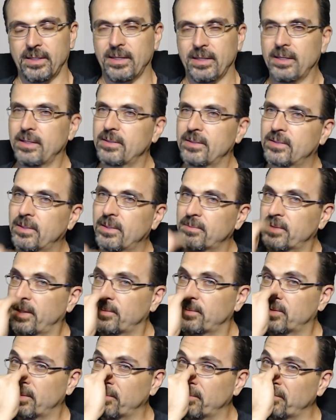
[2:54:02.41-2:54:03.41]
some
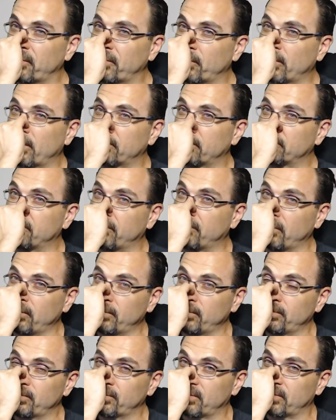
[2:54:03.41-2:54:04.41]
of you are on
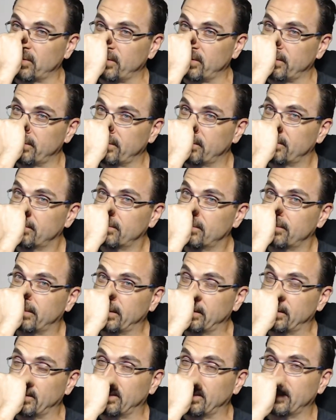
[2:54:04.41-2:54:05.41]
phones and
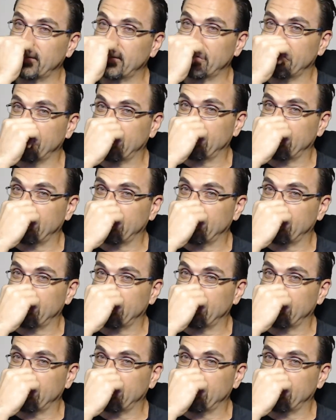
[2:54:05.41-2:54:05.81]
whatnot, and